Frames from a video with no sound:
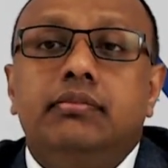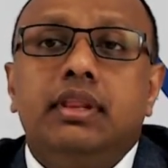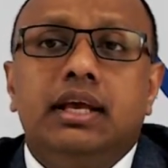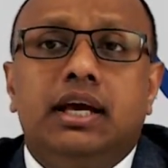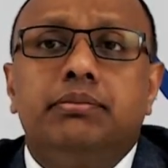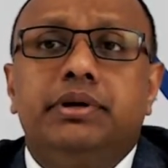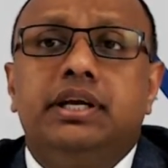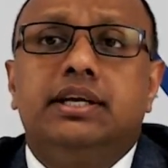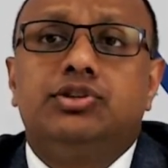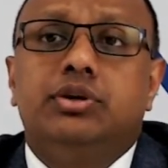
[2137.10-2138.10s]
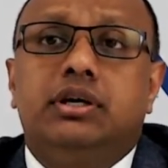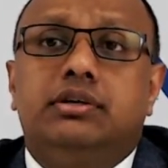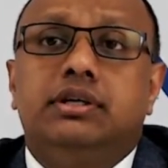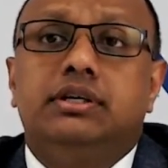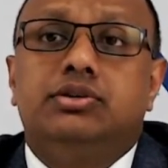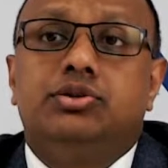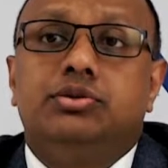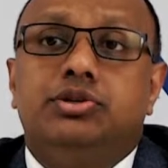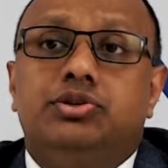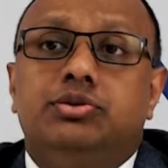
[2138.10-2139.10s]
company has to agree to
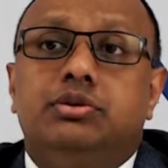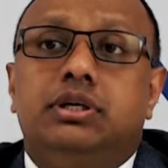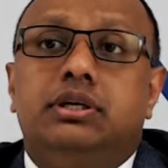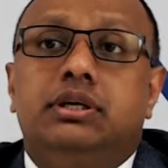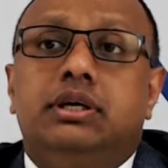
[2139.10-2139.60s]
issue a